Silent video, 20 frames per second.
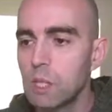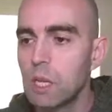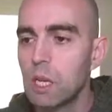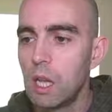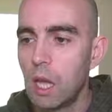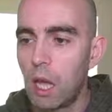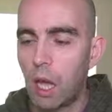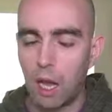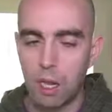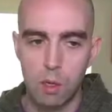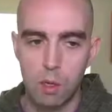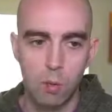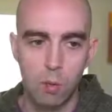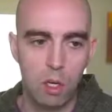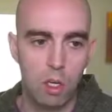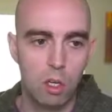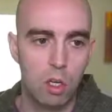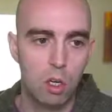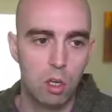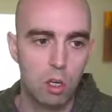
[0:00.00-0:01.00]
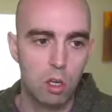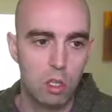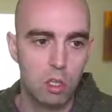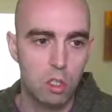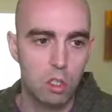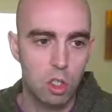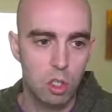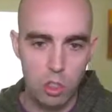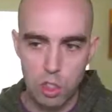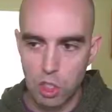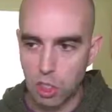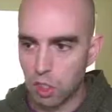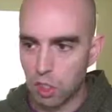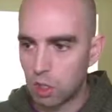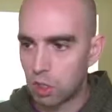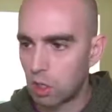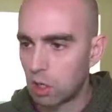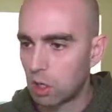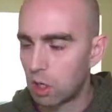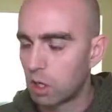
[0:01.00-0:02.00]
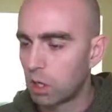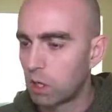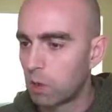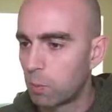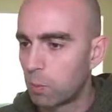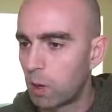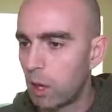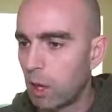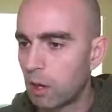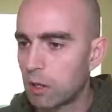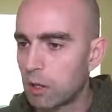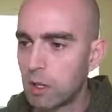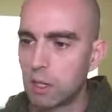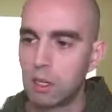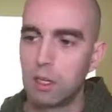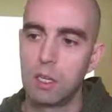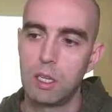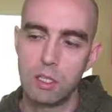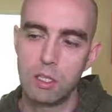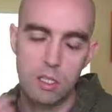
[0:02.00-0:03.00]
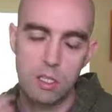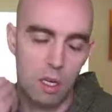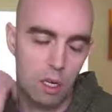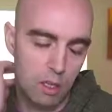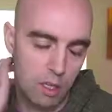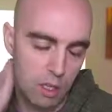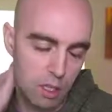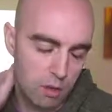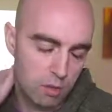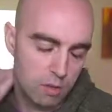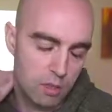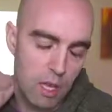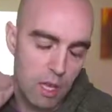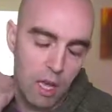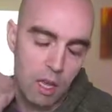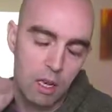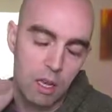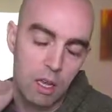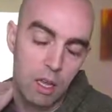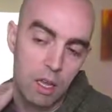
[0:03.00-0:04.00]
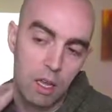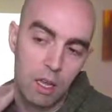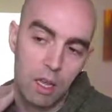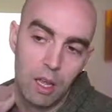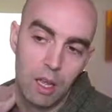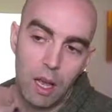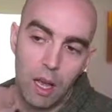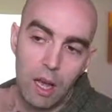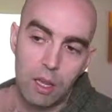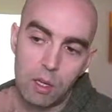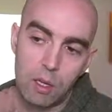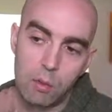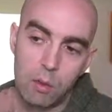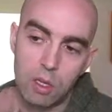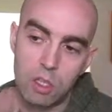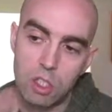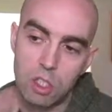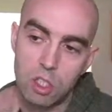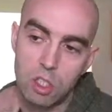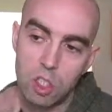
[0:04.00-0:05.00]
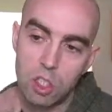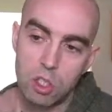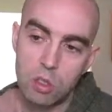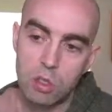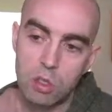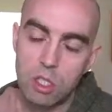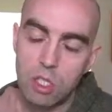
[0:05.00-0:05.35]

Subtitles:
And you want a color touching color block inside the if then. And you want to choose the